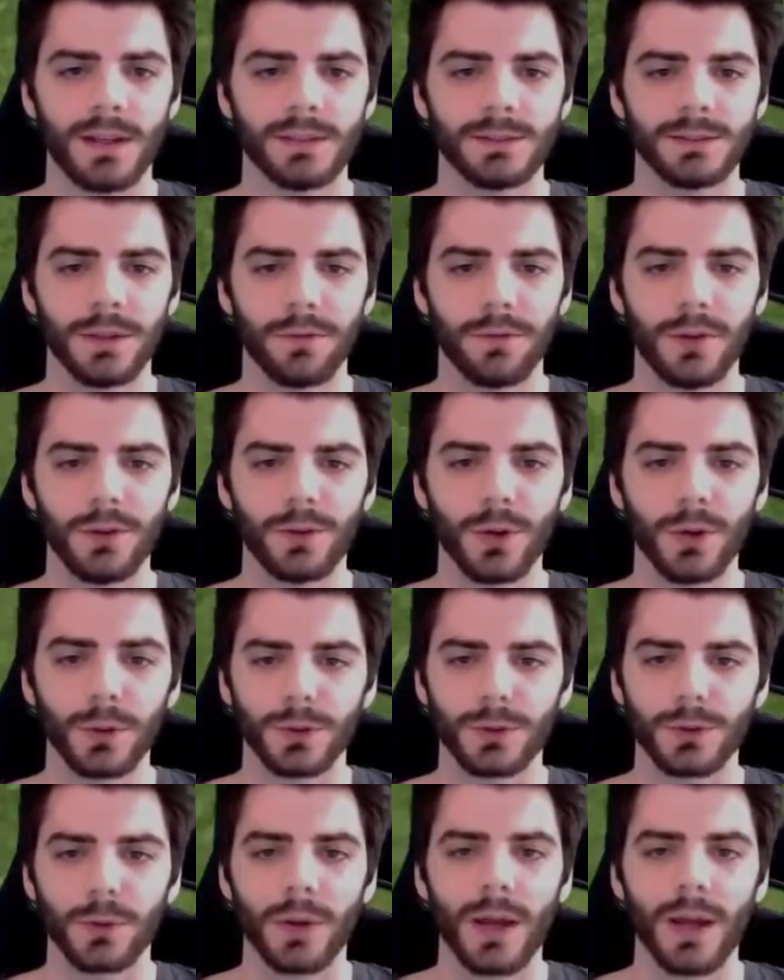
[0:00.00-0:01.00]
So if you
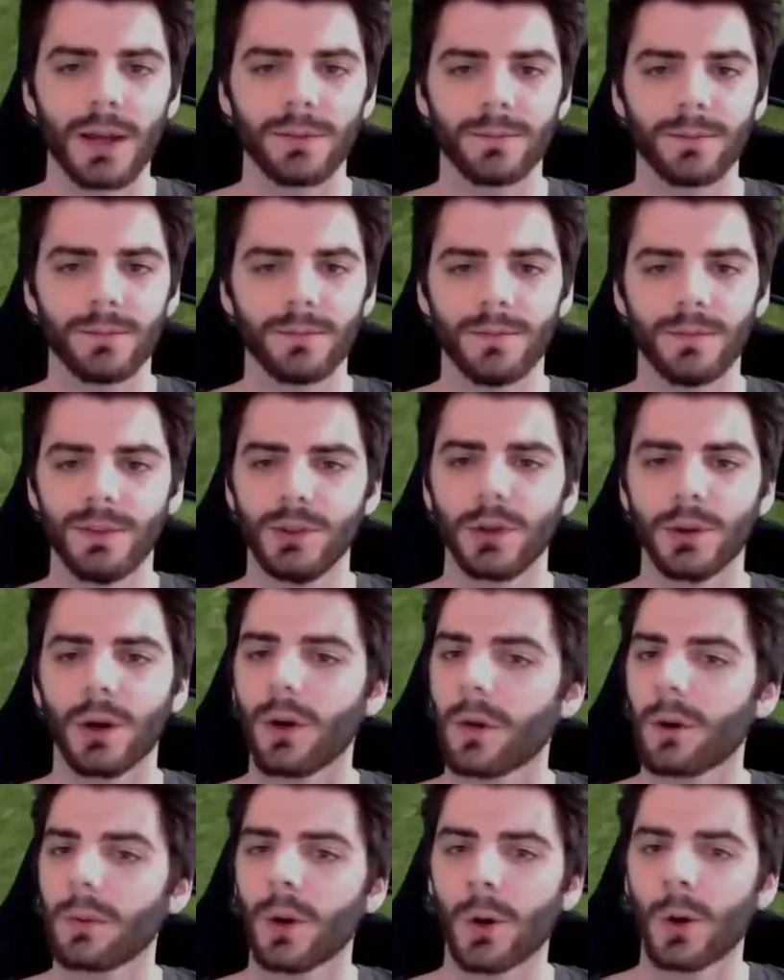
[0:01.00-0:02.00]
don't do that,
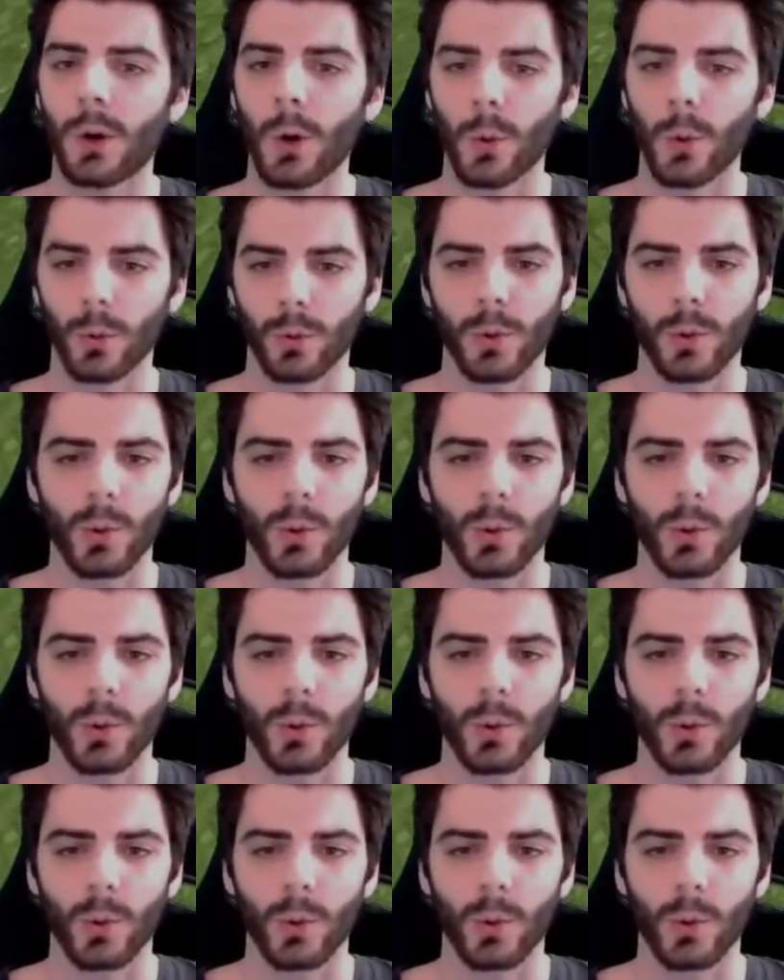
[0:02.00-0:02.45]
your whole